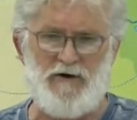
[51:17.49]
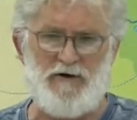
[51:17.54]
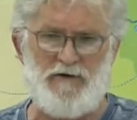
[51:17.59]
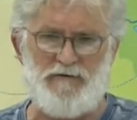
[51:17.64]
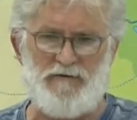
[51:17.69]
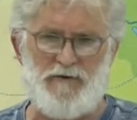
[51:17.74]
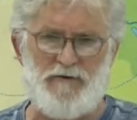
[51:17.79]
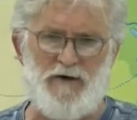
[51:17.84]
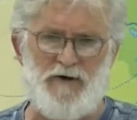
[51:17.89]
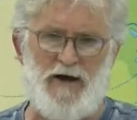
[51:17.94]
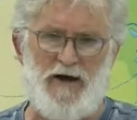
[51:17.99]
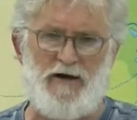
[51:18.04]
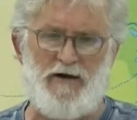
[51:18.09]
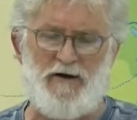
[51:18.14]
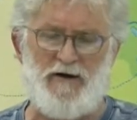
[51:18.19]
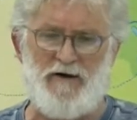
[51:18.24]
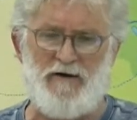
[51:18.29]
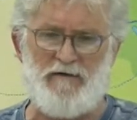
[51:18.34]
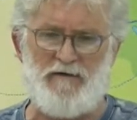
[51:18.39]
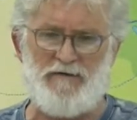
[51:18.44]
of the reign
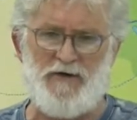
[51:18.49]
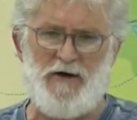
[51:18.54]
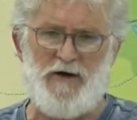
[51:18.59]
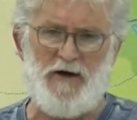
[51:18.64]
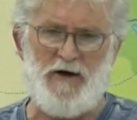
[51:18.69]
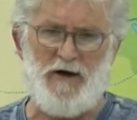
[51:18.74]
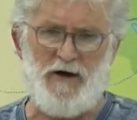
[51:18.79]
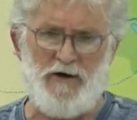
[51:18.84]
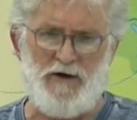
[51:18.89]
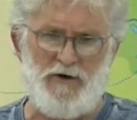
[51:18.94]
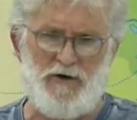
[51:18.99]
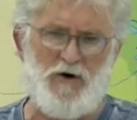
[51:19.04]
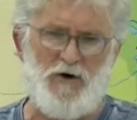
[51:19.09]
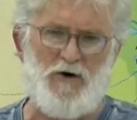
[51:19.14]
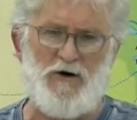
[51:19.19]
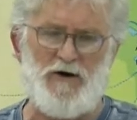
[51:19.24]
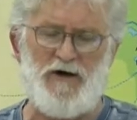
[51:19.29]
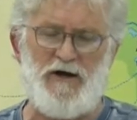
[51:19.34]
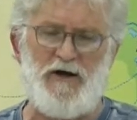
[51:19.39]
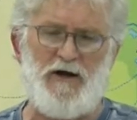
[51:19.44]
of
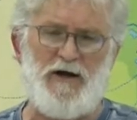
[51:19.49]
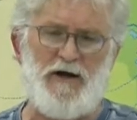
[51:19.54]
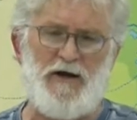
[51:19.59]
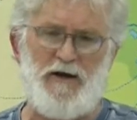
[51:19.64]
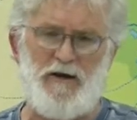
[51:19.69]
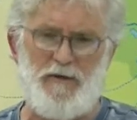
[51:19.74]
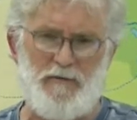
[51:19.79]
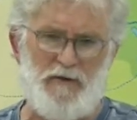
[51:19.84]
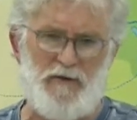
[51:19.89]
Jehoiakim,